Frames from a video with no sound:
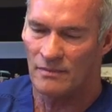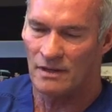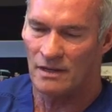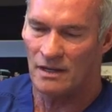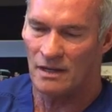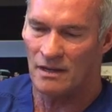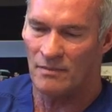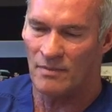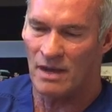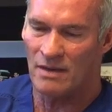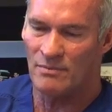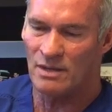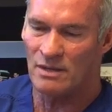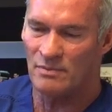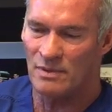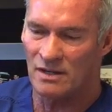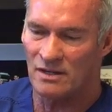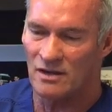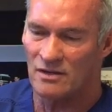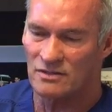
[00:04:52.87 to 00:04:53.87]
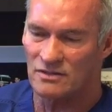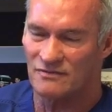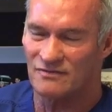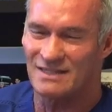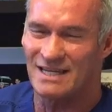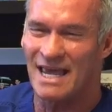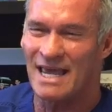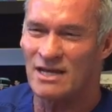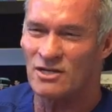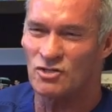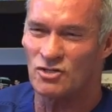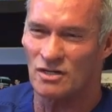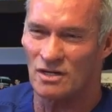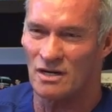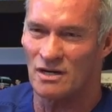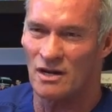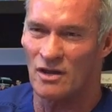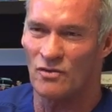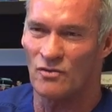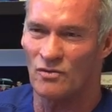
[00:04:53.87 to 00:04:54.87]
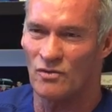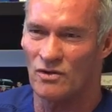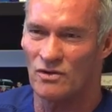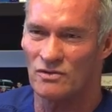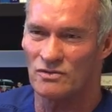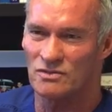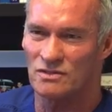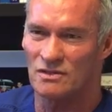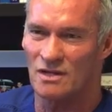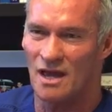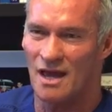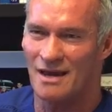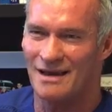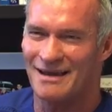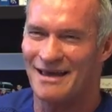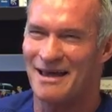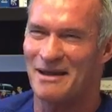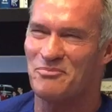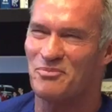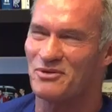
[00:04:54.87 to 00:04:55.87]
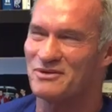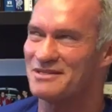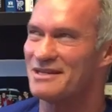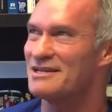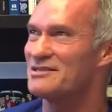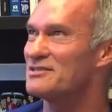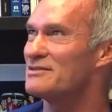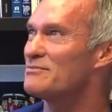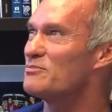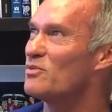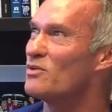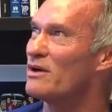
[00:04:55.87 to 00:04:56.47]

It may be because of tension, in other words, not hypertension.